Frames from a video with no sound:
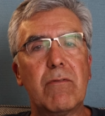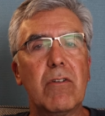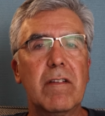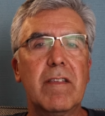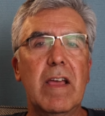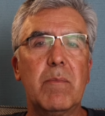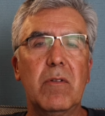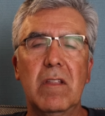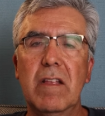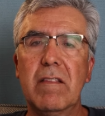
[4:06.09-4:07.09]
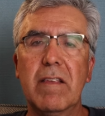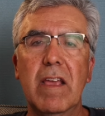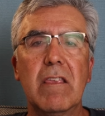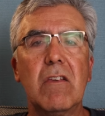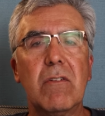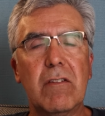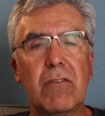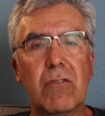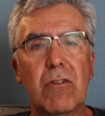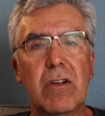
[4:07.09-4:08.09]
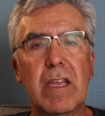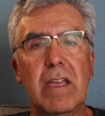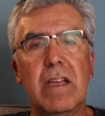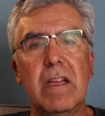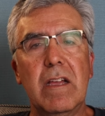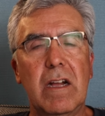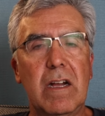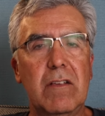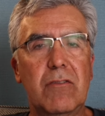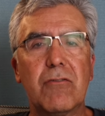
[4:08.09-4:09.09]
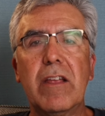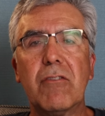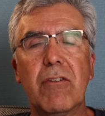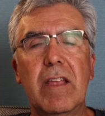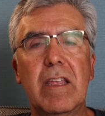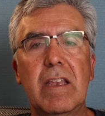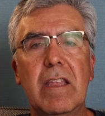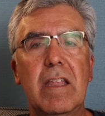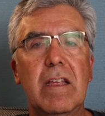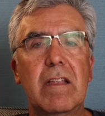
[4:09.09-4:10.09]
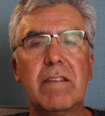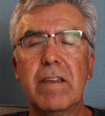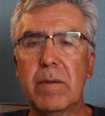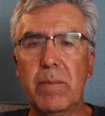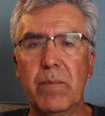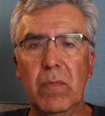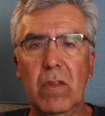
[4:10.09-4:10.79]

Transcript: For example, let's say you enjoy uh, strength training in a gym,